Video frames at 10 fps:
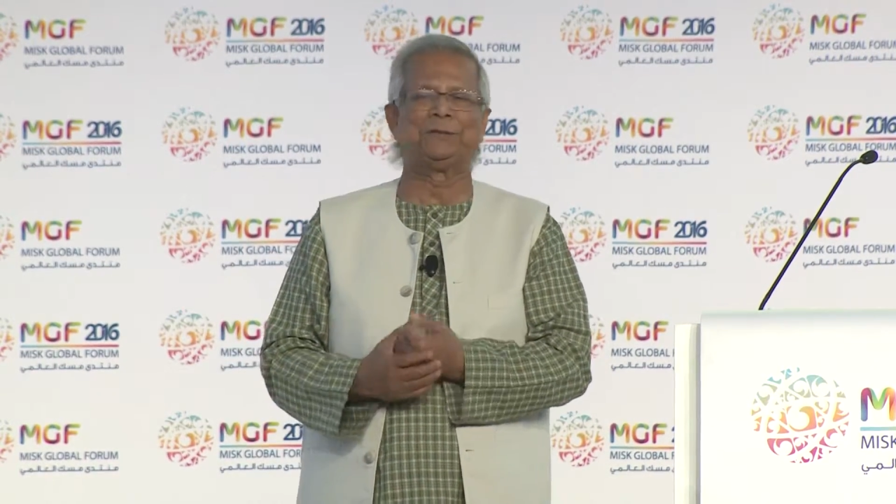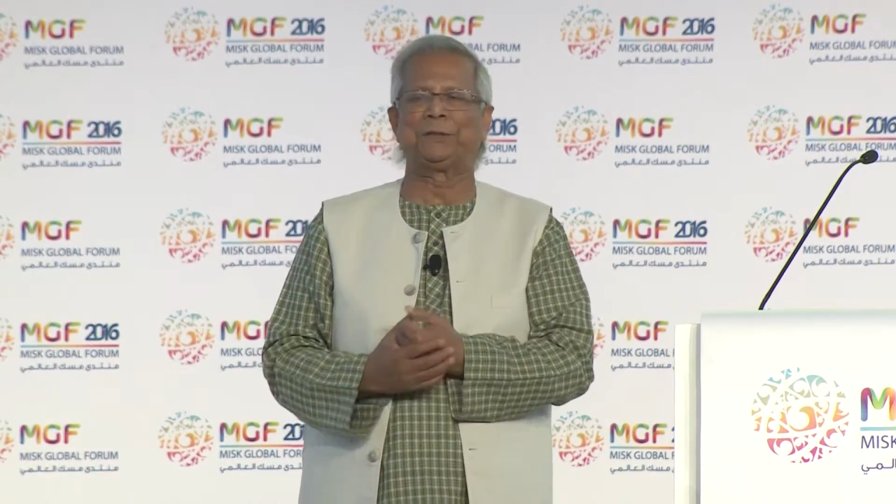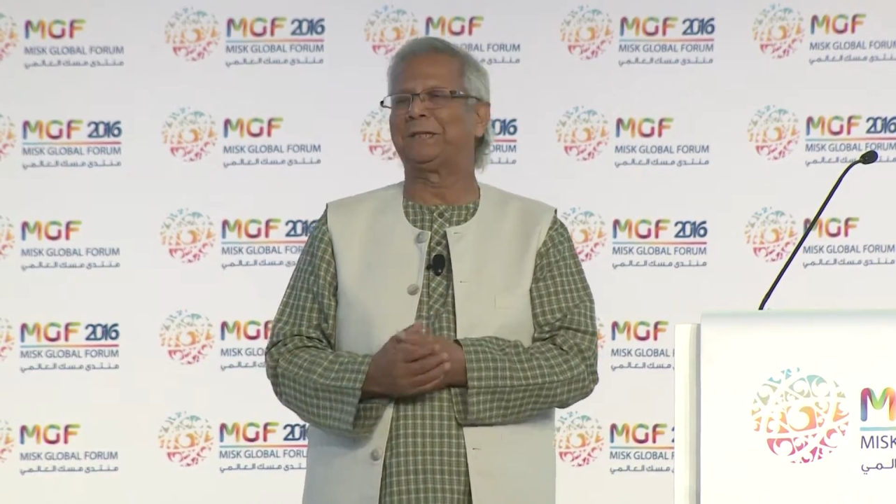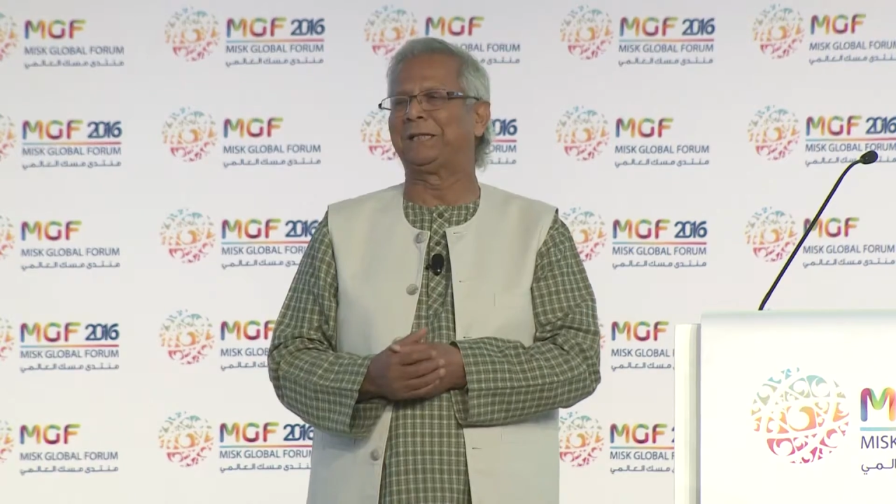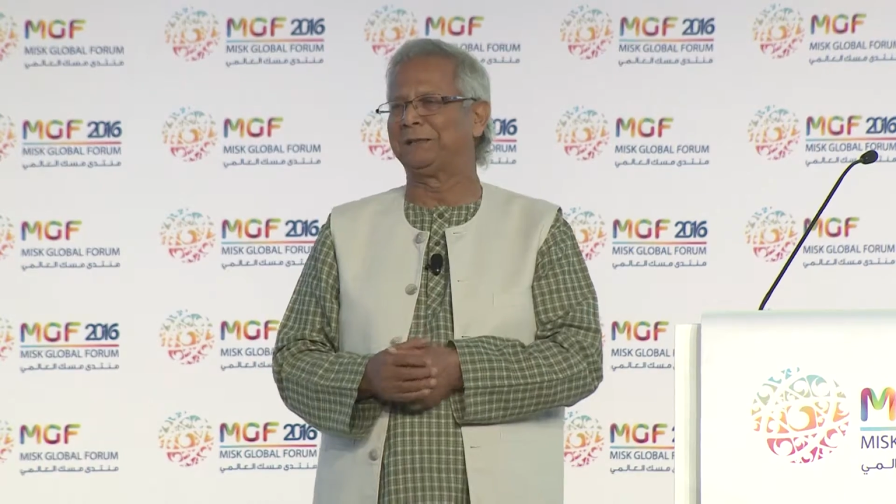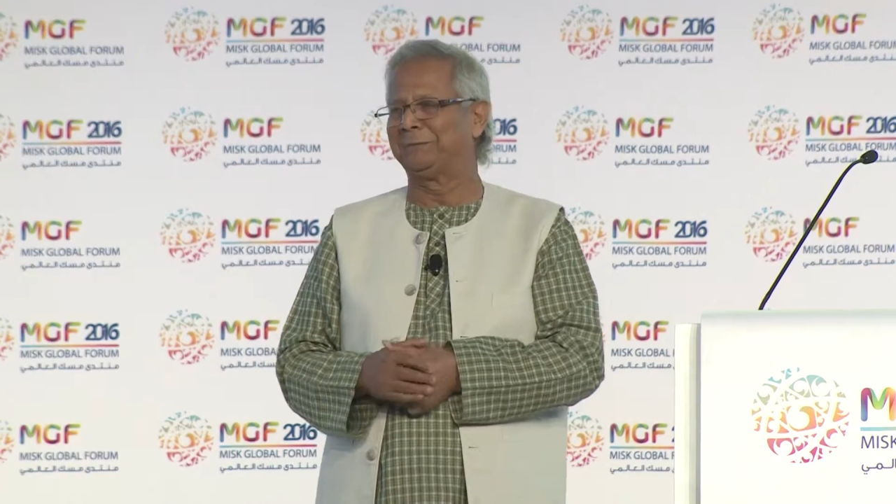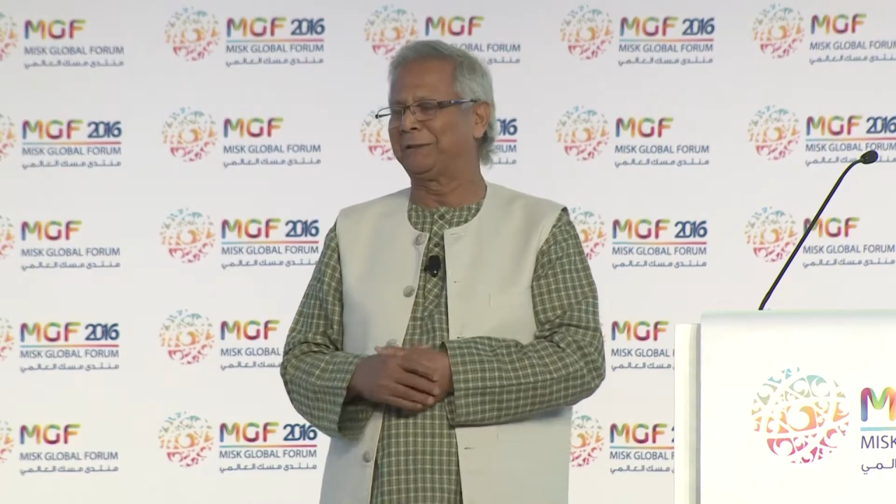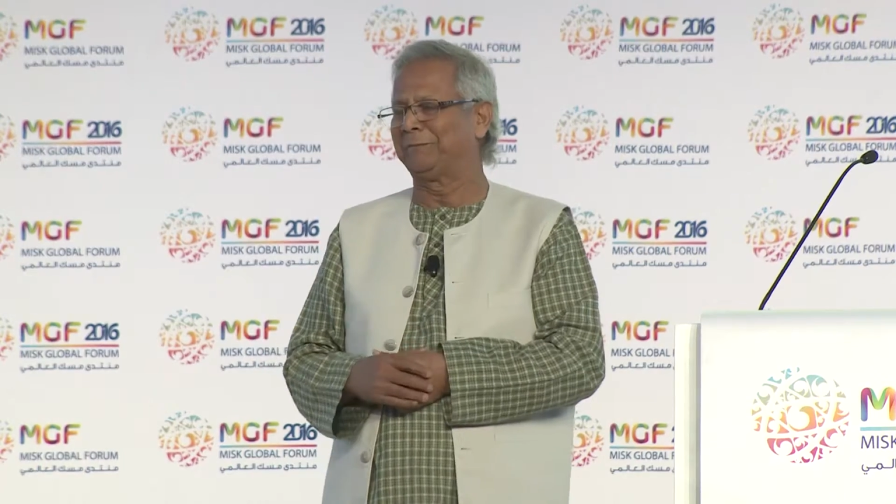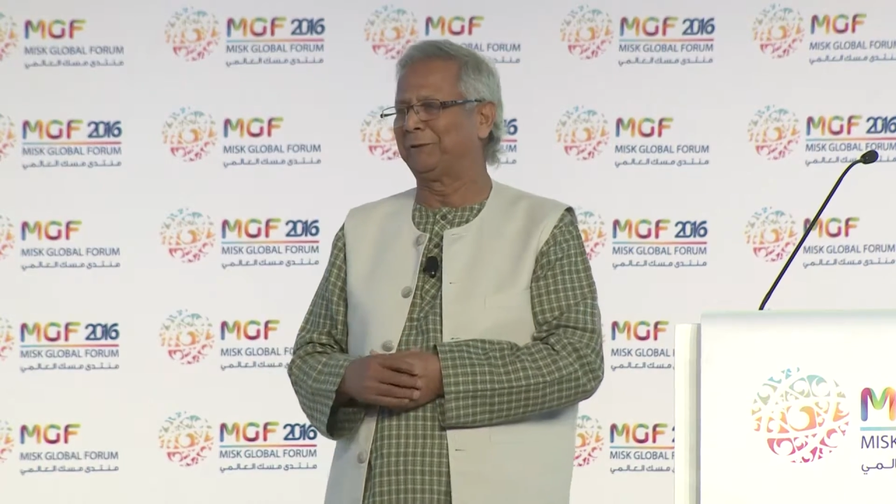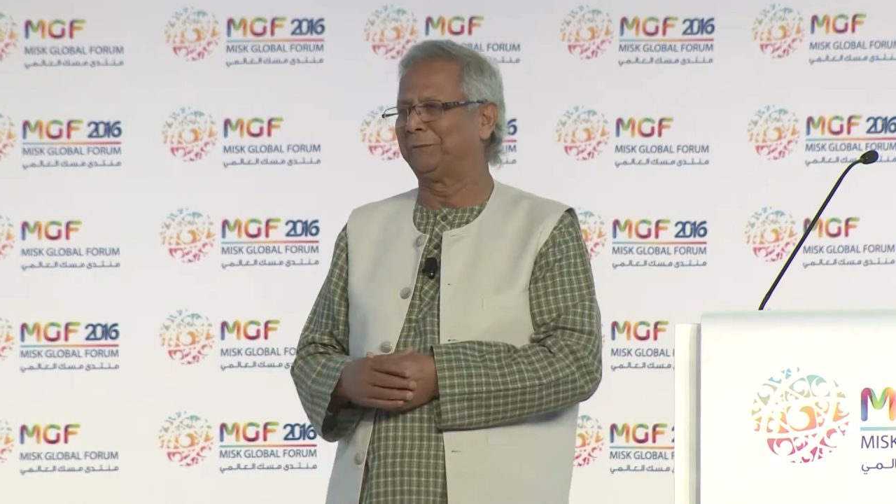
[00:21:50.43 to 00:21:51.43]
not the ultimate
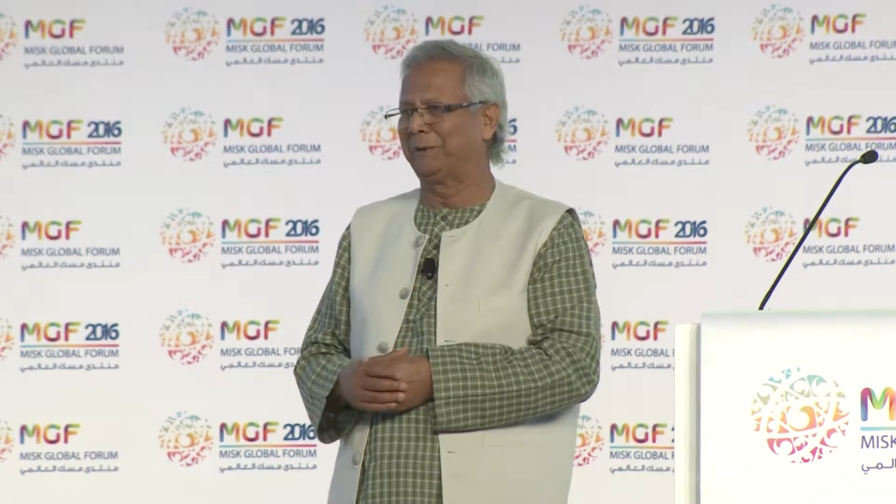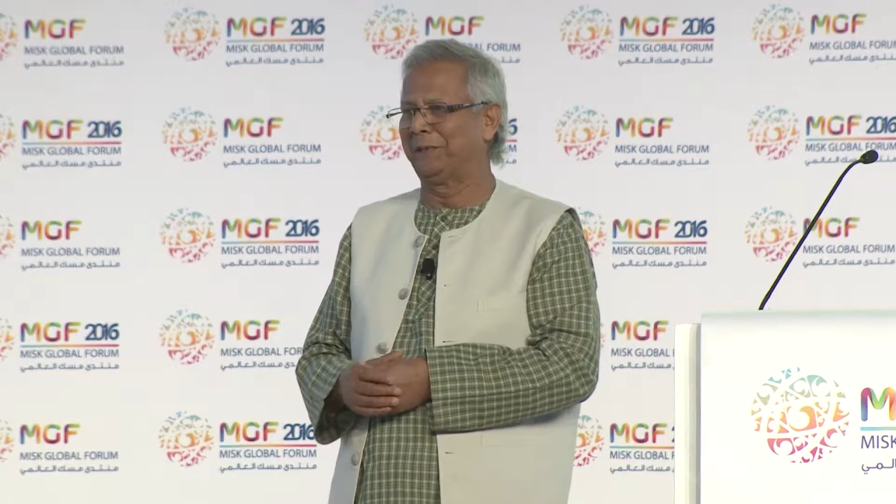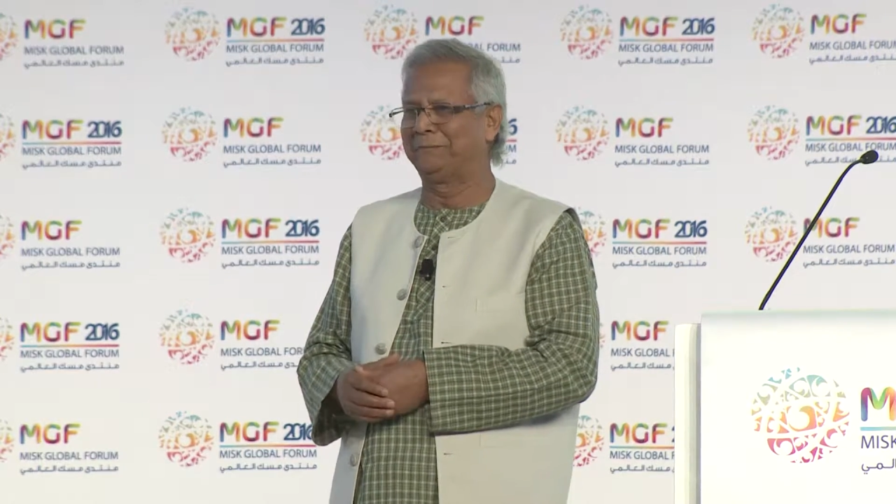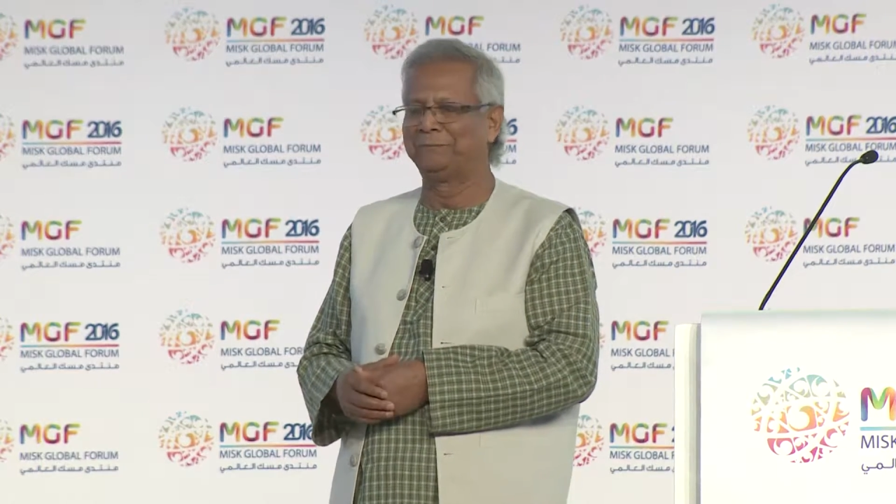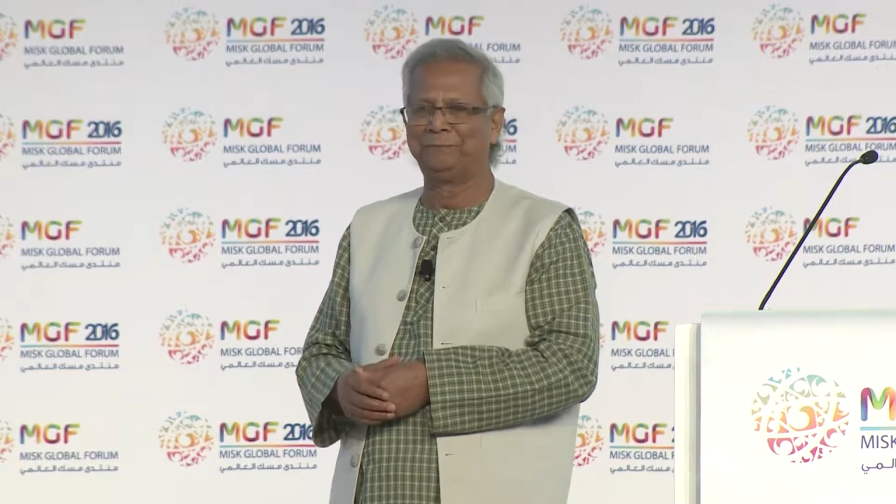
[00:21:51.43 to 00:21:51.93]
of human life.